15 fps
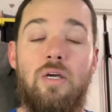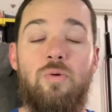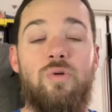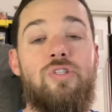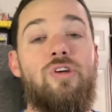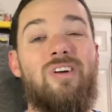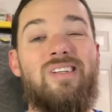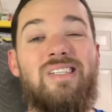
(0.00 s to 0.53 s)

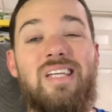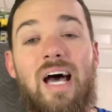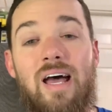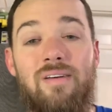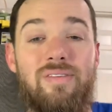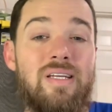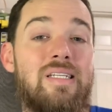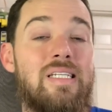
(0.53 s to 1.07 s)
We start
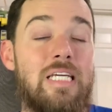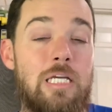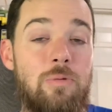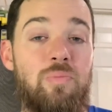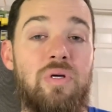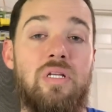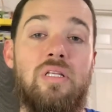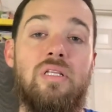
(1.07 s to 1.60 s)
diving
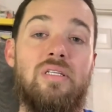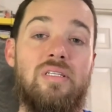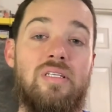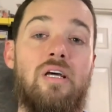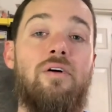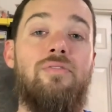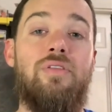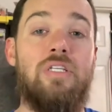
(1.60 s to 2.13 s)
deep into the
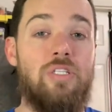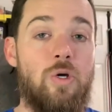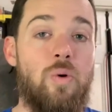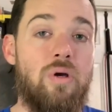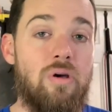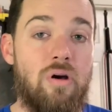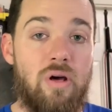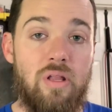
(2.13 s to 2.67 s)
stuff that's
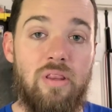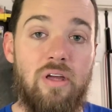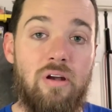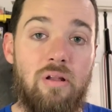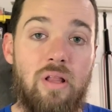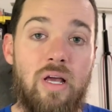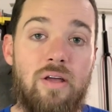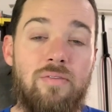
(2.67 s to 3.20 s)
going on in
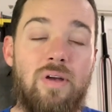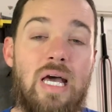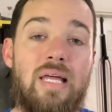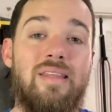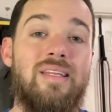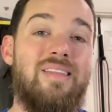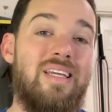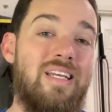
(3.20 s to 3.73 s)
their life
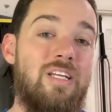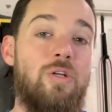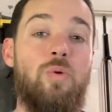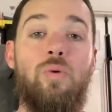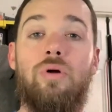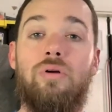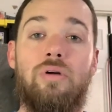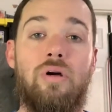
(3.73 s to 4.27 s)
that they need to
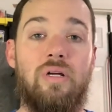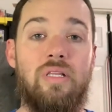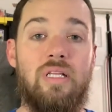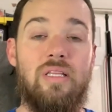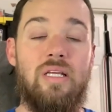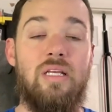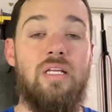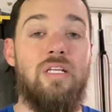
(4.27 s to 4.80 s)
work on,
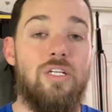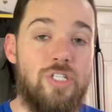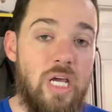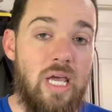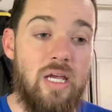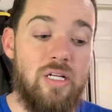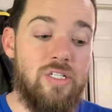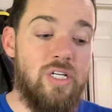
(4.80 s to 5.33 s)
that they need to
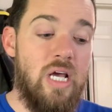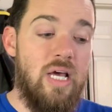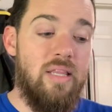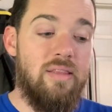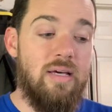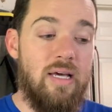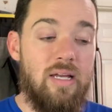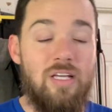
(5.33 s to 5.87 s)
change,
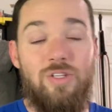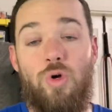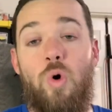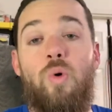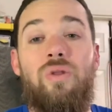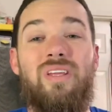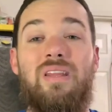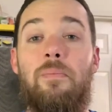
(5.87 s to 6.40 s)
that is
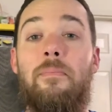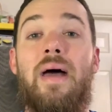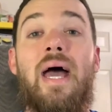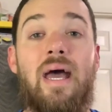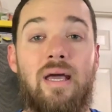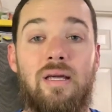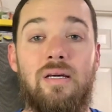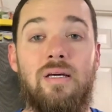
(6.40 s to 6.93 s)
holding them
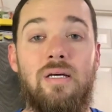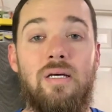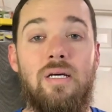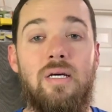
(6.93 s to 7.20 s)
back.